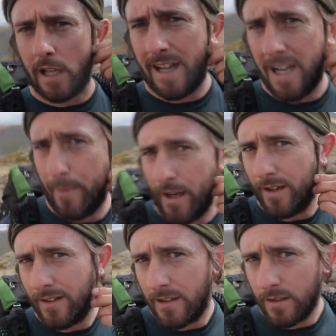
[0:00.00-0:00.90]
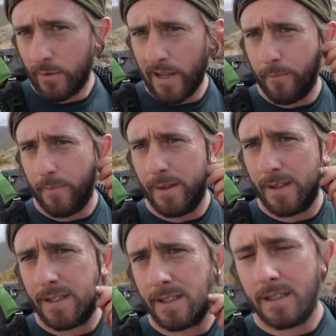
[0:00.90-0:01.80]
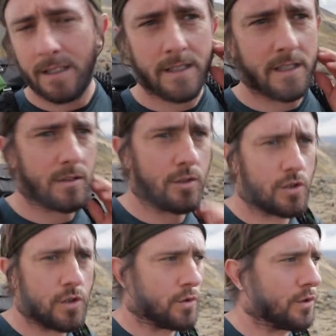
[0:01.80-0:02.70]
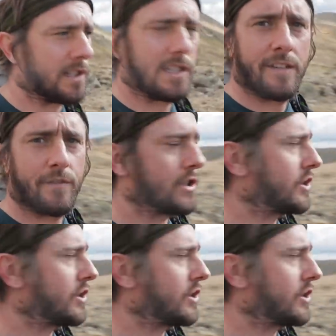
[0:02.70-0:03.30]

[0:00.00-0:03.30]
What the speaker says: climber with them, just who don't give a